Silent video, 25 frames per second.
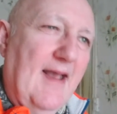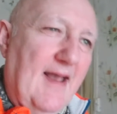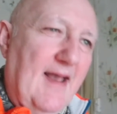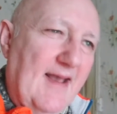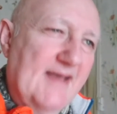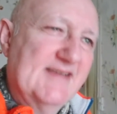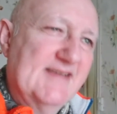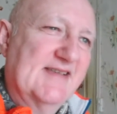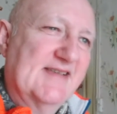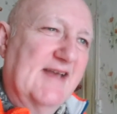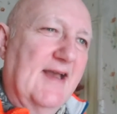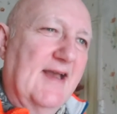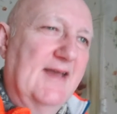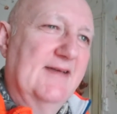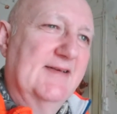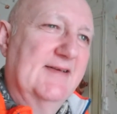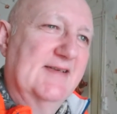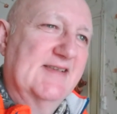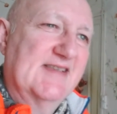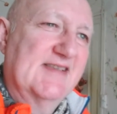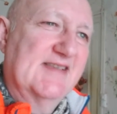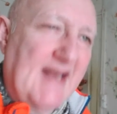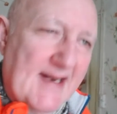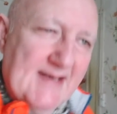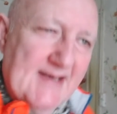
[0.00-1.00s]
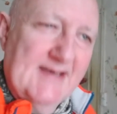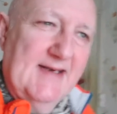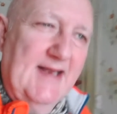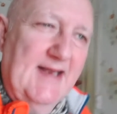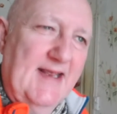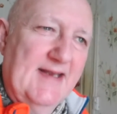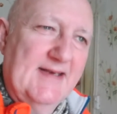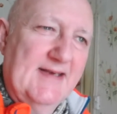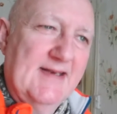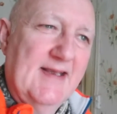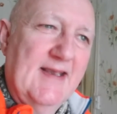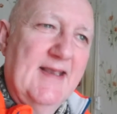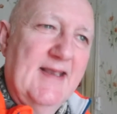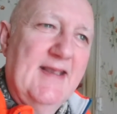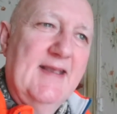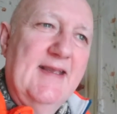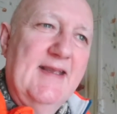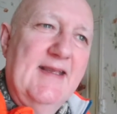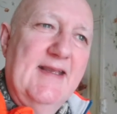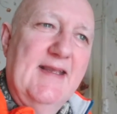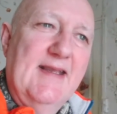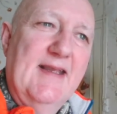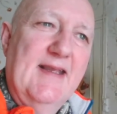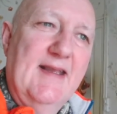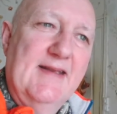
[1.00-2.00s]
as I understand it,
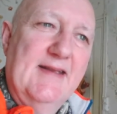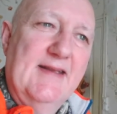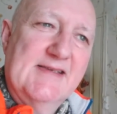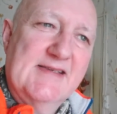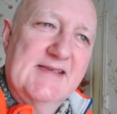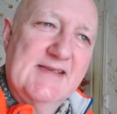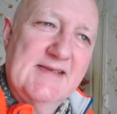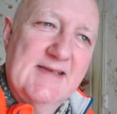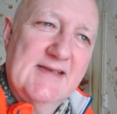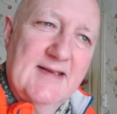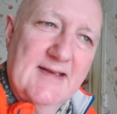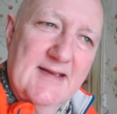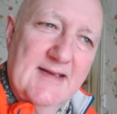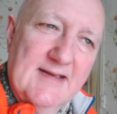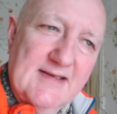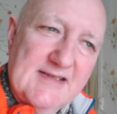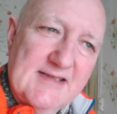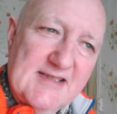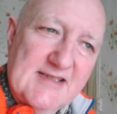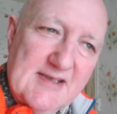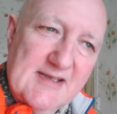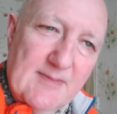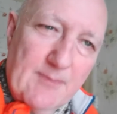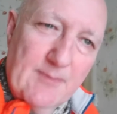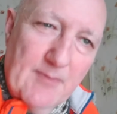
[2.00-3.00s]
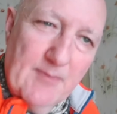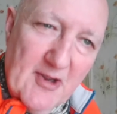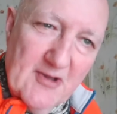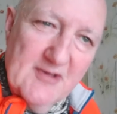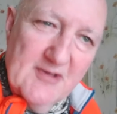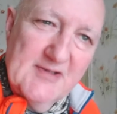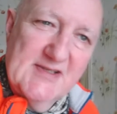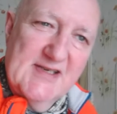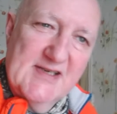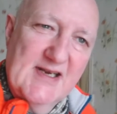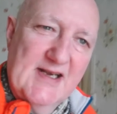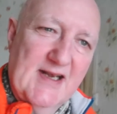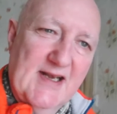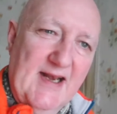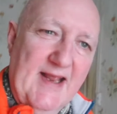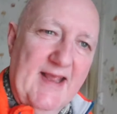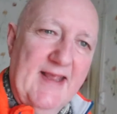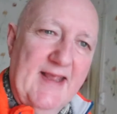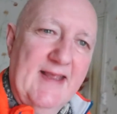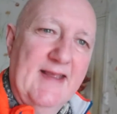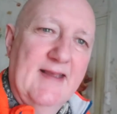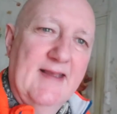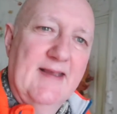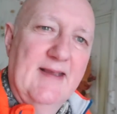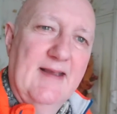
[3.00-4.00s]
is
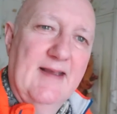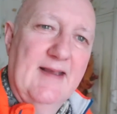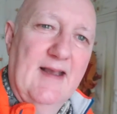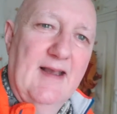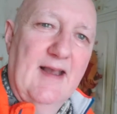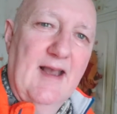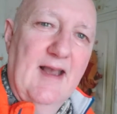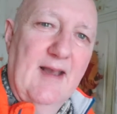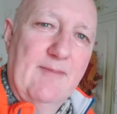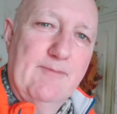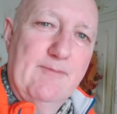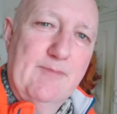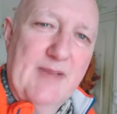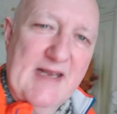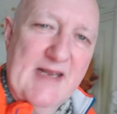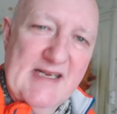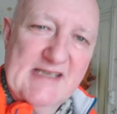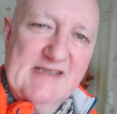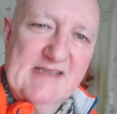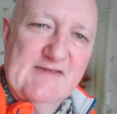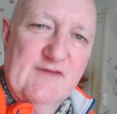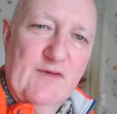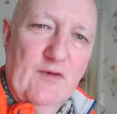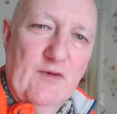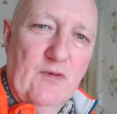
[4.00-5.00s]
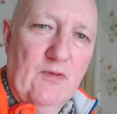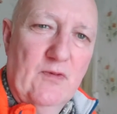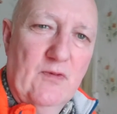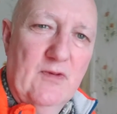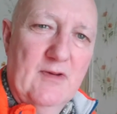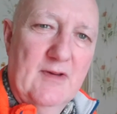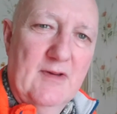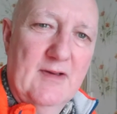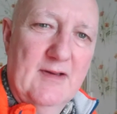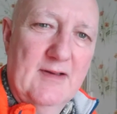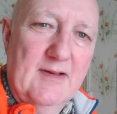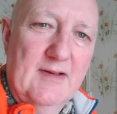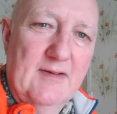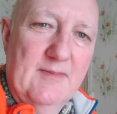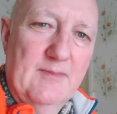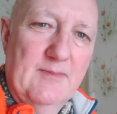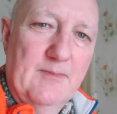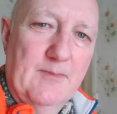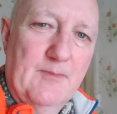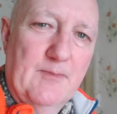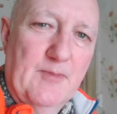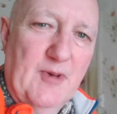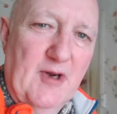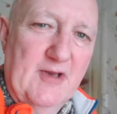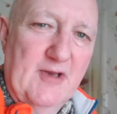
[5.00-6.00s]
supposedly a peaceful
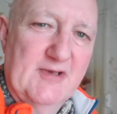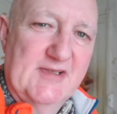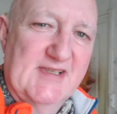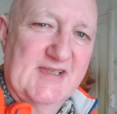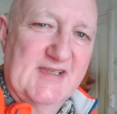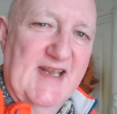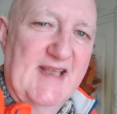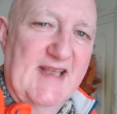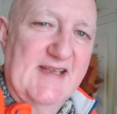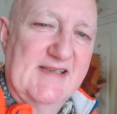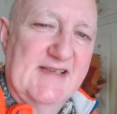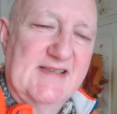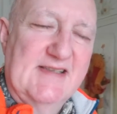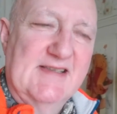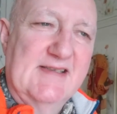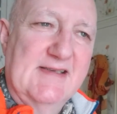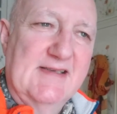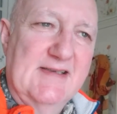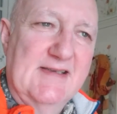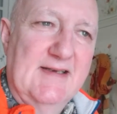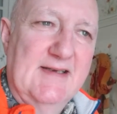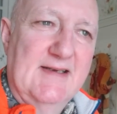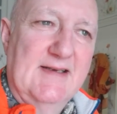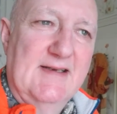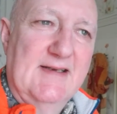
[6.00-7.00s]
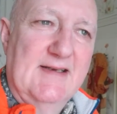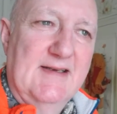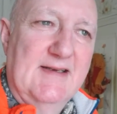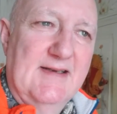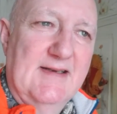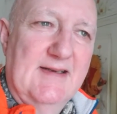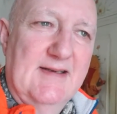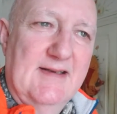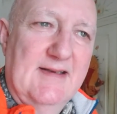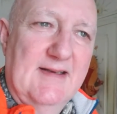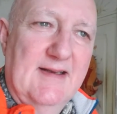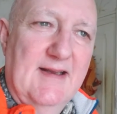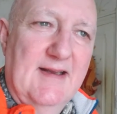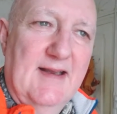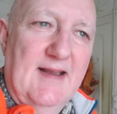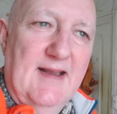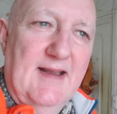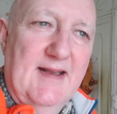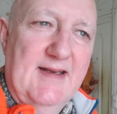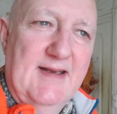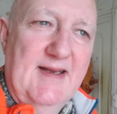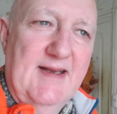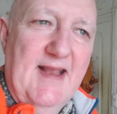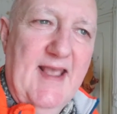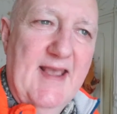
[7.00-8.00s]
process,
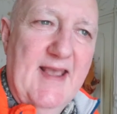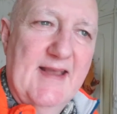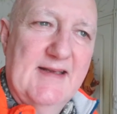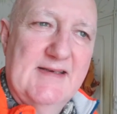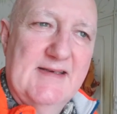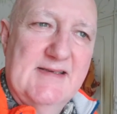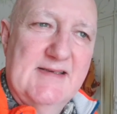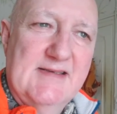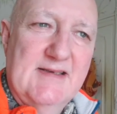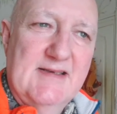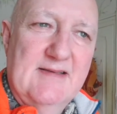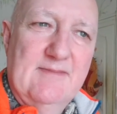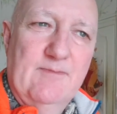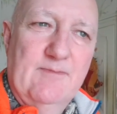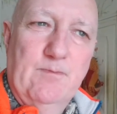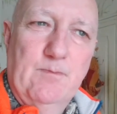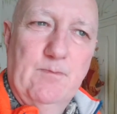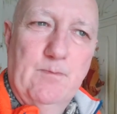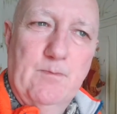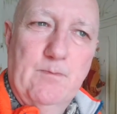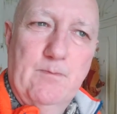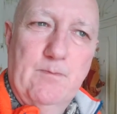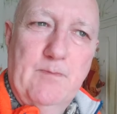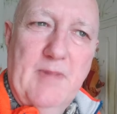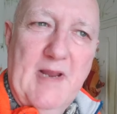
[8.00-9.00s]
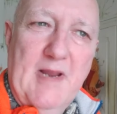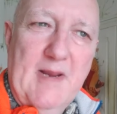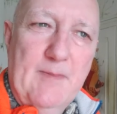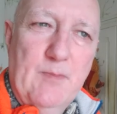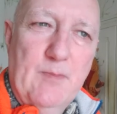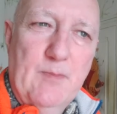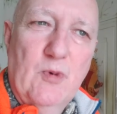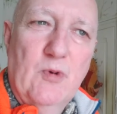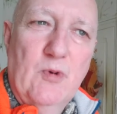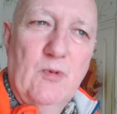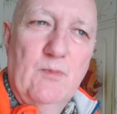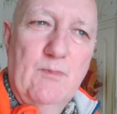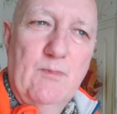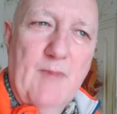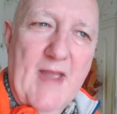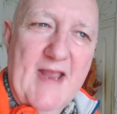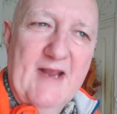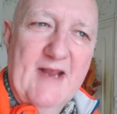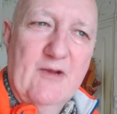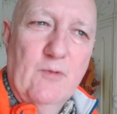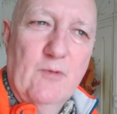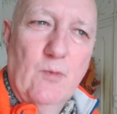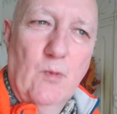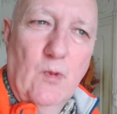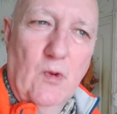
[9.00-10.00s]
and yet people
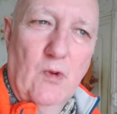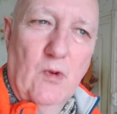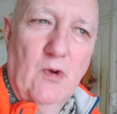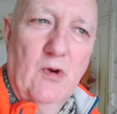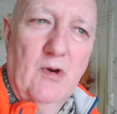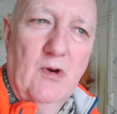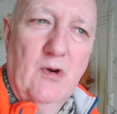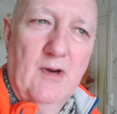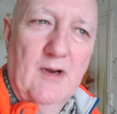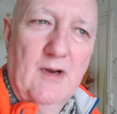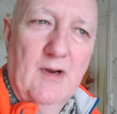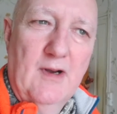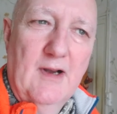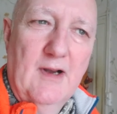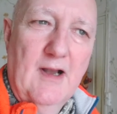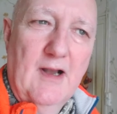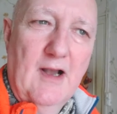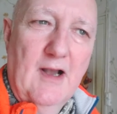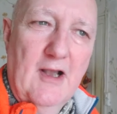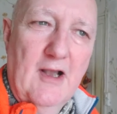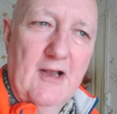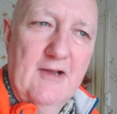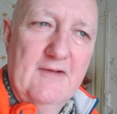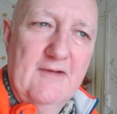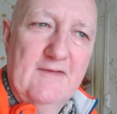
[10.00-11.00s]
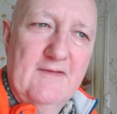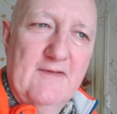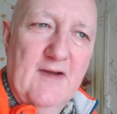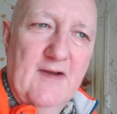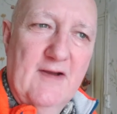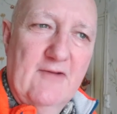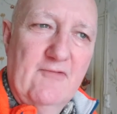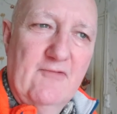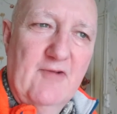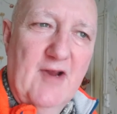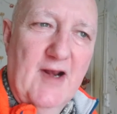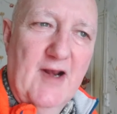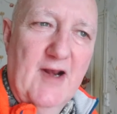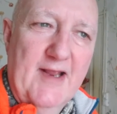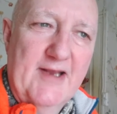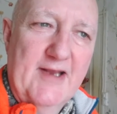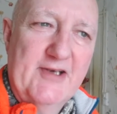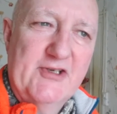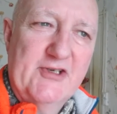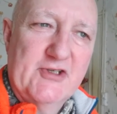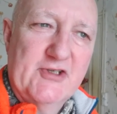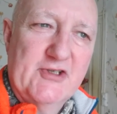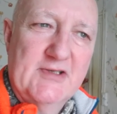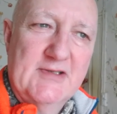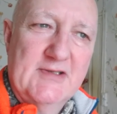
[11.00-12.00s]
make war over
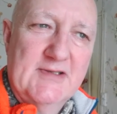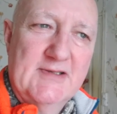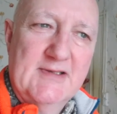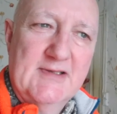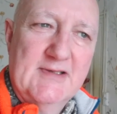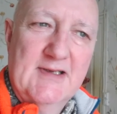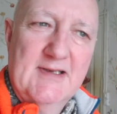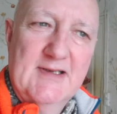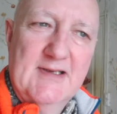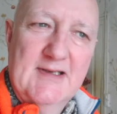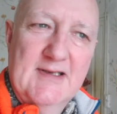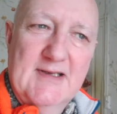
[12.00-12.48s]
religion